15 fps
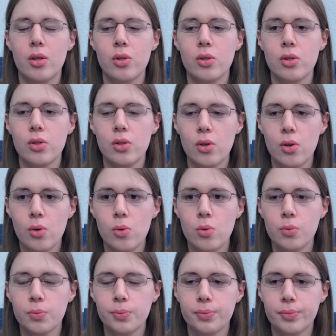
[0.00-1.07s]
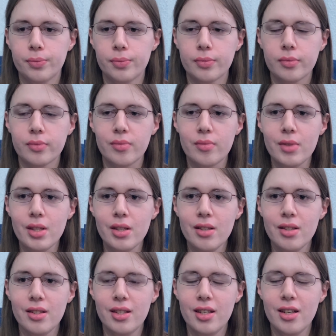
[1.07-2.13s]
So
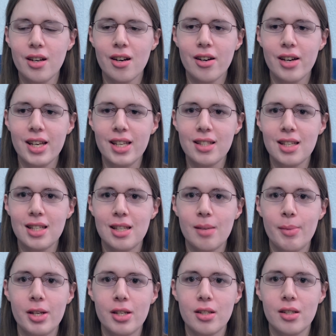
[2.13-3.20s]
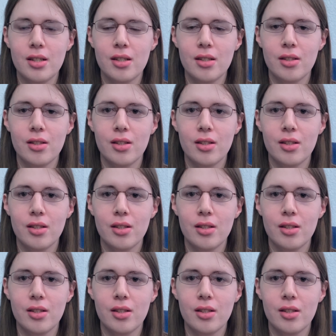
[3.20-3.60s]
TRS, as I mentioned,